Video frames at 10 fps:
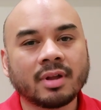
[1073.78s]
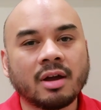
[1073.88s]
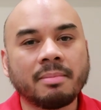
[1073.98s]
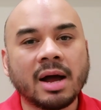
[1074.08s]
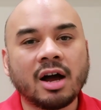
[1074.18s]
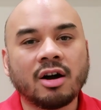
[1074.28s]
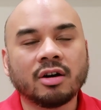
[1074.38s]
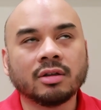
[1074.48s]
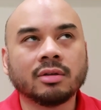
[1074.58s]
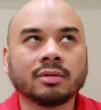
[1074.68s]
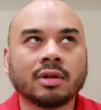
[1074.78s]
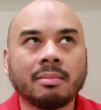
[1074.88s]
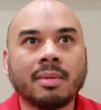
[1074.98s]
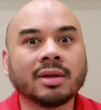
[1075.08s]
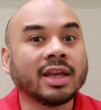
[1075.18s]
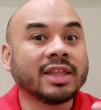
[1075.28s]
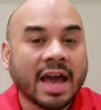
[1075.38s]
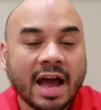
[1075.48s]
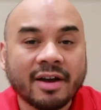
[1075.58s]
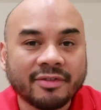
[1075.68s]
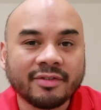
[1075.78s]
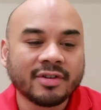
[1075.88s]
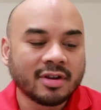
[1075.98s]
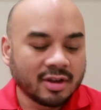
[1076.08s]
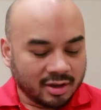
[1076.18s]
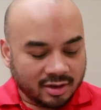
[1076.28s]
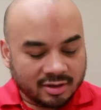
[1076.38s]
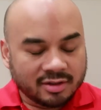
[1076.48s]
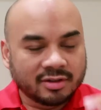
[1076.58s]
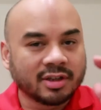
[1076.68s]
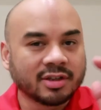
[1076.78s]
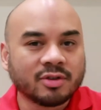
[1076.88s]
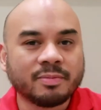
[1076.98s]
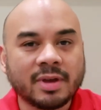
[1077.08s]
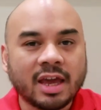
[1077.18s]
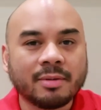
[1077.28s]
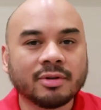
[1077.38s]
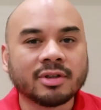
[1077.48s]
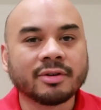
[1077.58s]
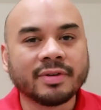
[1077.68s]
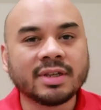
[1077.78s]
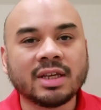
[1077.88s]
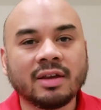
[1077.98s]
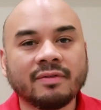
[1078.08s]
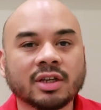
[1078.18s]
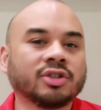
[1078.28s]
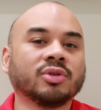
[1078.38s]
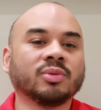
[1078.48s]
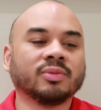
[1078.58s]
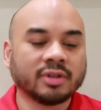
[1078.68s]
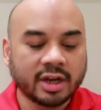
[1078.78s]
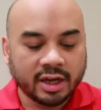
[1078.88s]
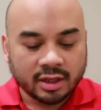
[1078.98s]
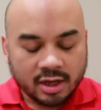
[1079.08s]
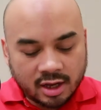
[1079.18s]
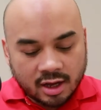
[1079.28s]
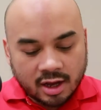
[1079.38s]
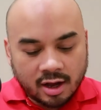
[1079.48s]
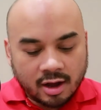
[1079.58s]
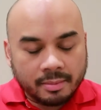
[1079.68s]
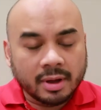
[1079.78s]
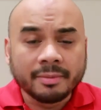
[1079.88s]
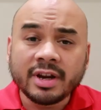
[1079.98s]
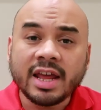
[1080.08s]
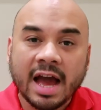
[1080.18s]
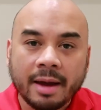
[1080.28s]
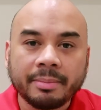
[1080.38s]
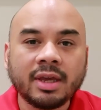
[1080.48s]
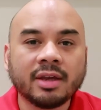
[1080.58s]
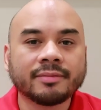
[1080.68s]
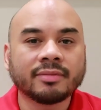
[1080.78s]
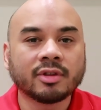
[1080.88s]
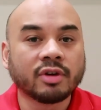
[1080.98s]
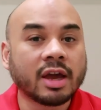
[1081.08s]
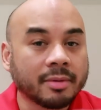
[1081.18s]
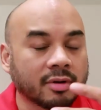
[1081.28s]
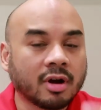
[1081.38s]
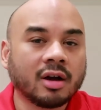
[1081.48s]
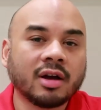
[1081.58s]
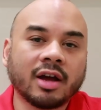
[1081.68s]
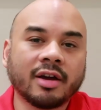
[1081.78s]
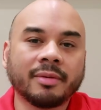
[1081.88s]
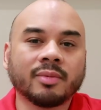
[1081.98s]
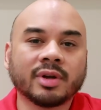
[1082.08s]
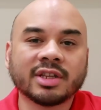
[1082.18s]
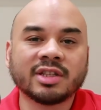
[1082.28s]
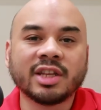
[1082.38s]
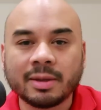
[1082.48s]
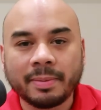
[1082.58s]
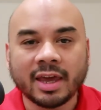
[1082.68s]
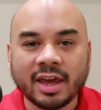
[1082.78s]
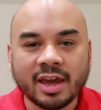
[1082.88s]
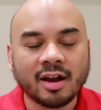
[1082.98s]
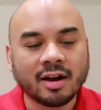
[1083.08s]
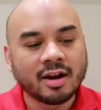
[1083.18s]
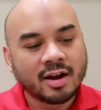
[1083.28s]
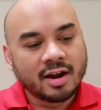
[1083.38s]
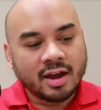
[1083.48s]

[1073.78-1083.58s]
about a month and a half just to be able to receive the shoe, right? But I'm really happy, don't get me wrong. We're just nitpicking here,